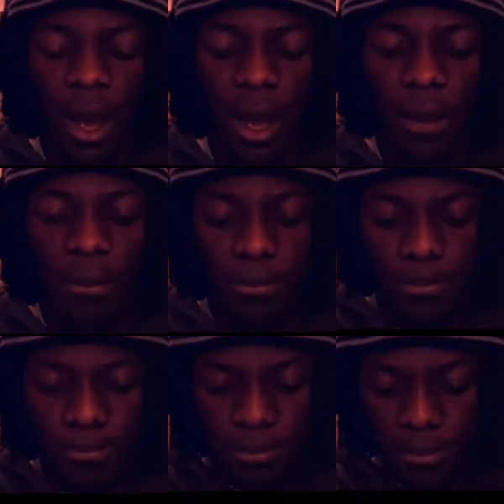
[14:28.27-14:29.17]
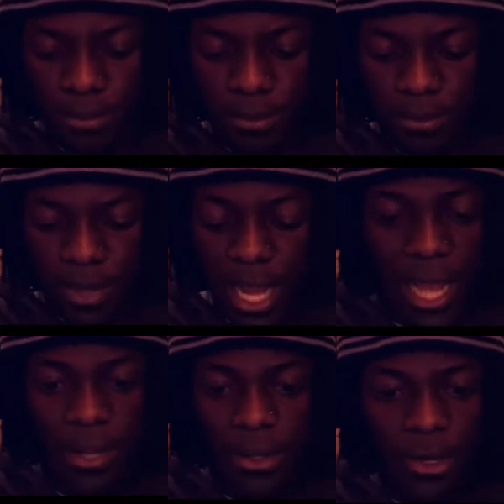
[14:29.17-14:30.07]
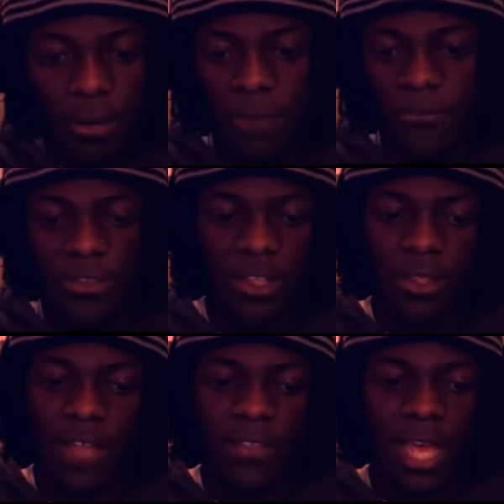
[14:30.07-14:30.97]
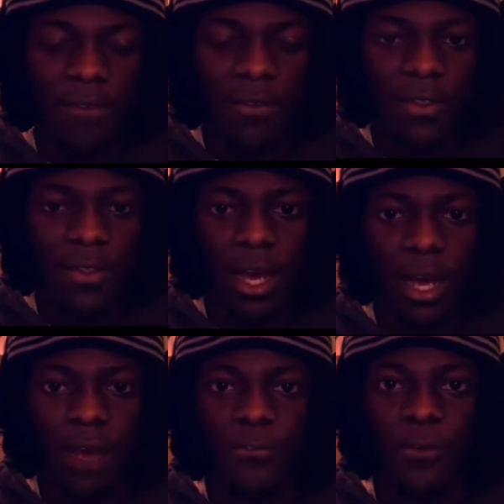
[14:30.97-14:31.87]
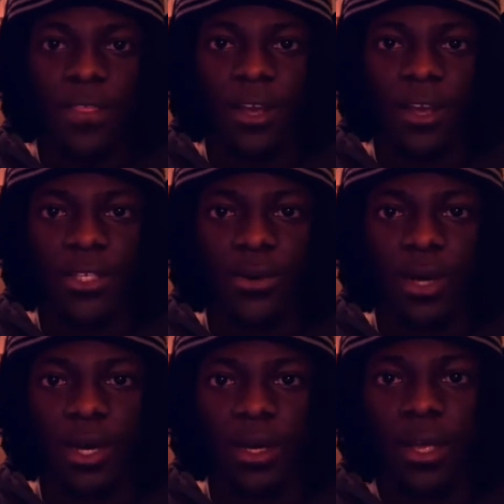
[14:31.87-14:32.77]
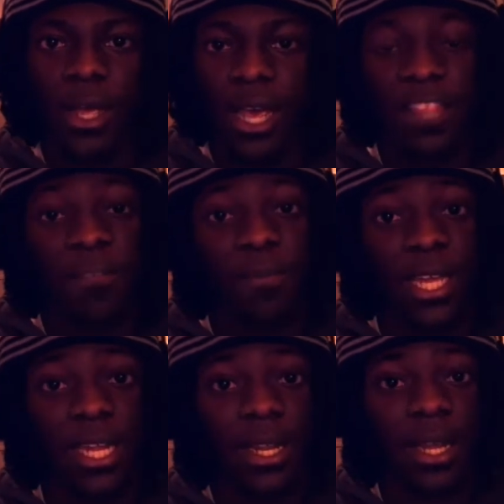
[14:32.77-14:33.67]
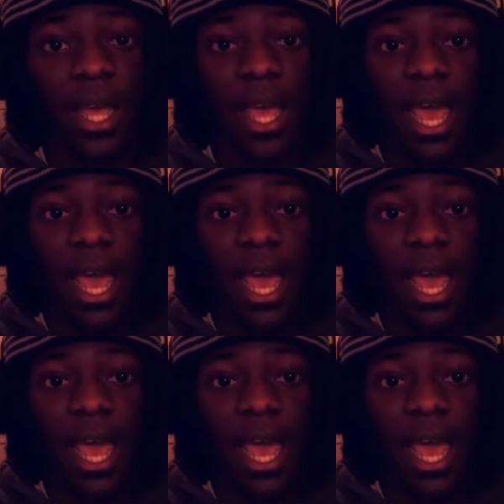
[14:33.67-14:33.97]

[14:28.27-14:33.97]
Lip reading: and you know, I think having a friend there to explain it